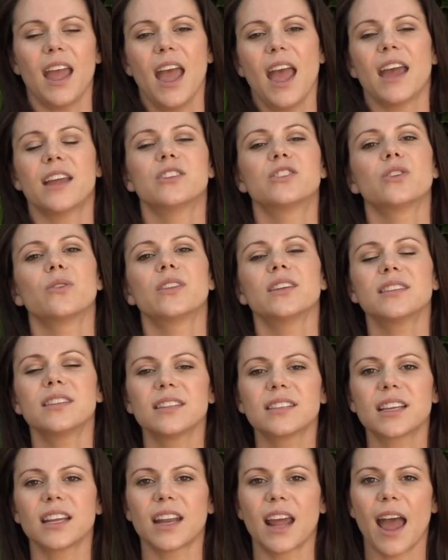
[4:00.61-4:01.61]
And so this
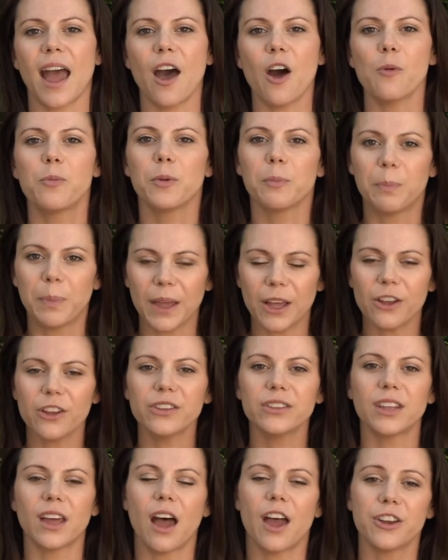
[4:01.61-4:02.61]
is going to help
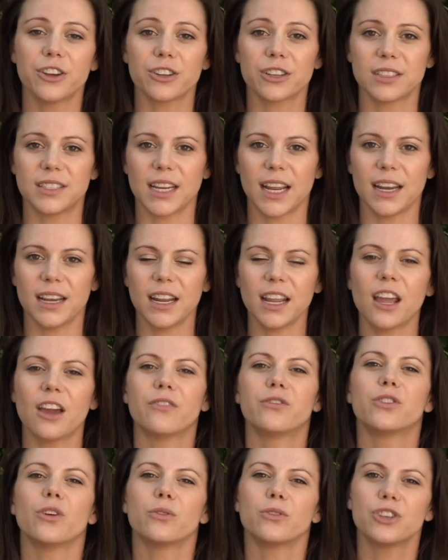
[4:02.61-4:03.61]
build the understanding
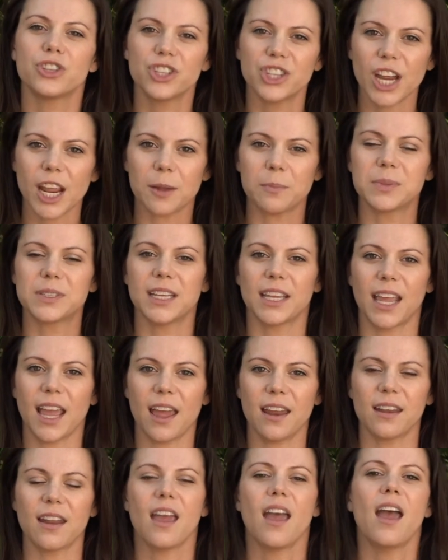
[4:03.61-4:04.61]
of those shapes
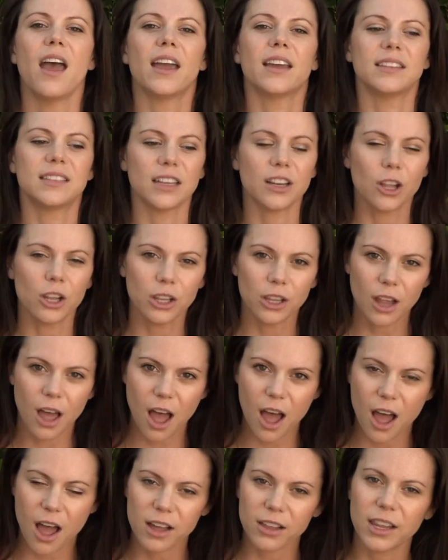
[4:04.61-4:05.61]
again. Is it a
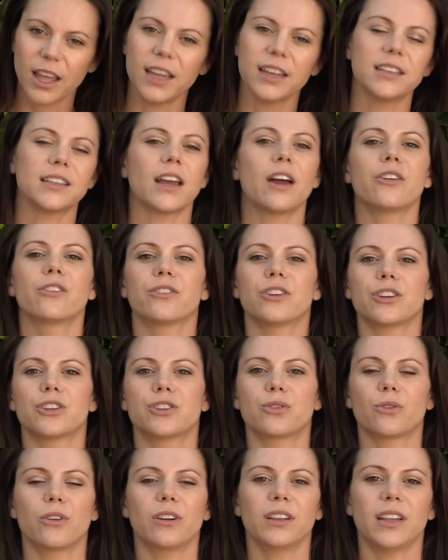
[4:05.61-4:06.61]
long line down or a
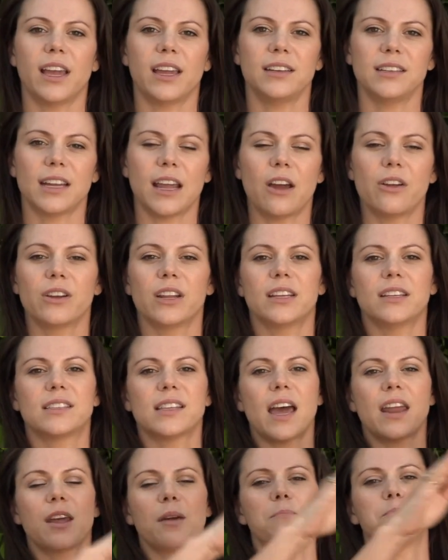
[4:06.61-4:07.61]
short line down? Is
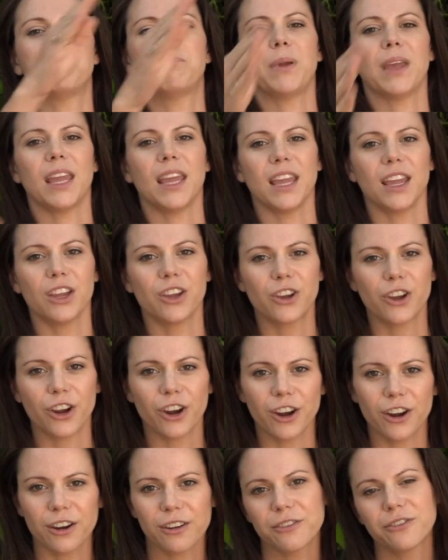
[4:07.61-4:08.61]
that a big
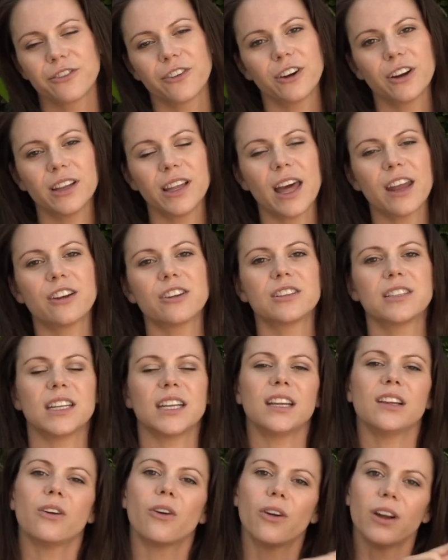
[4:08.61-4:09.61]
curve for a letter
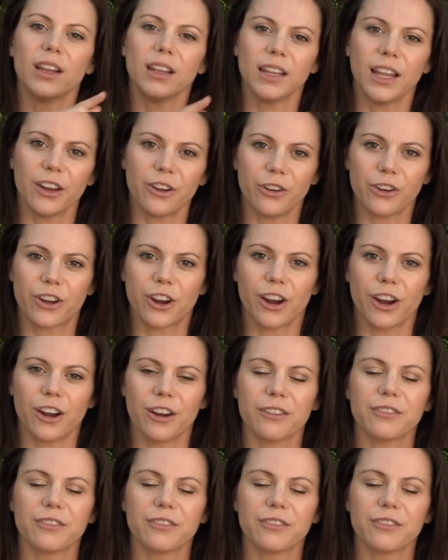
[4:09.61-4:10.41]
D or a little curve?